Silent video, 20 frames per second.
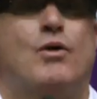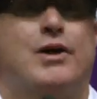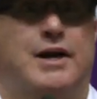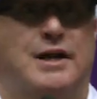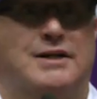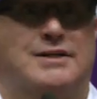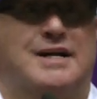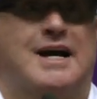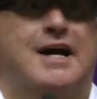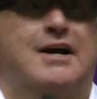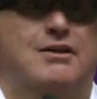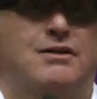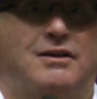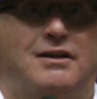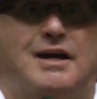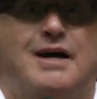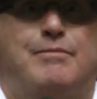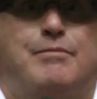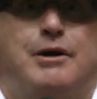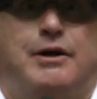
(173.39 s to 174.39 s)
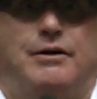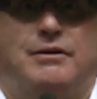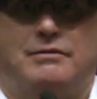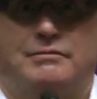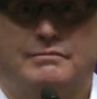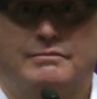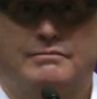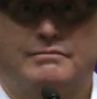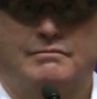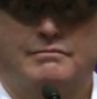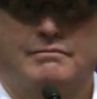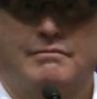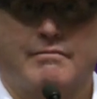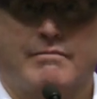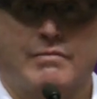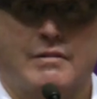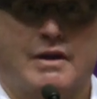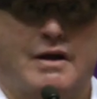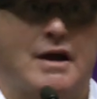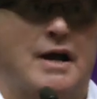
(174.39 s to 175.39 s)
We got to tackle a lot better. And
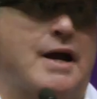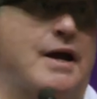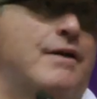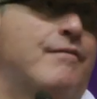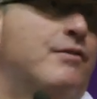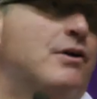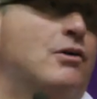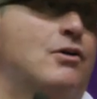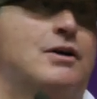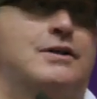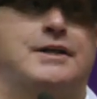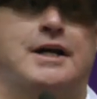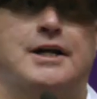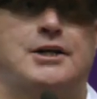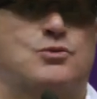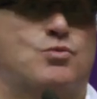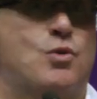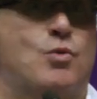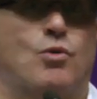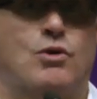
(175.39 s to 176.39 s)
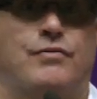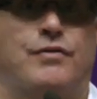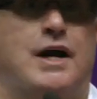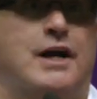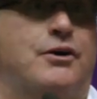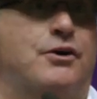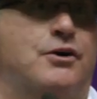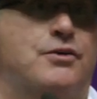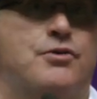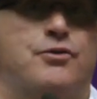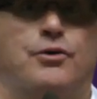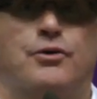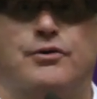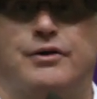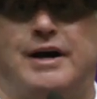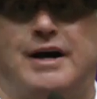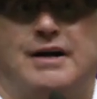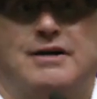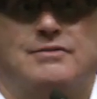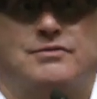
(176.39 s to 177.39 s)
if you looked at us, we weren't that good in
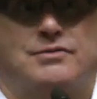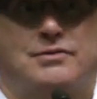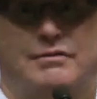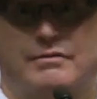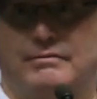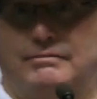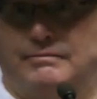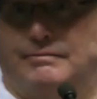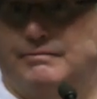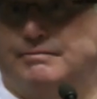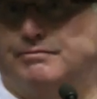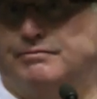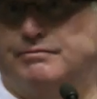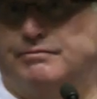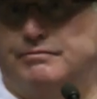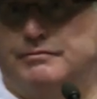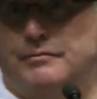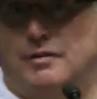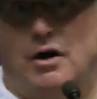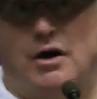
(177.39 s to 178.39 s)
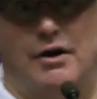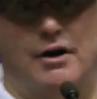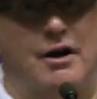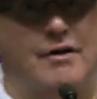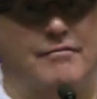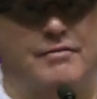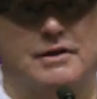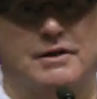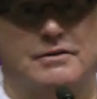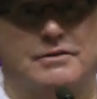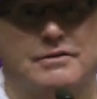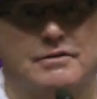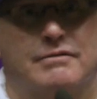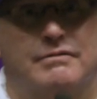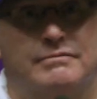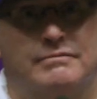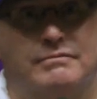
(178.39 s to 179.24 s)
third downs on offense.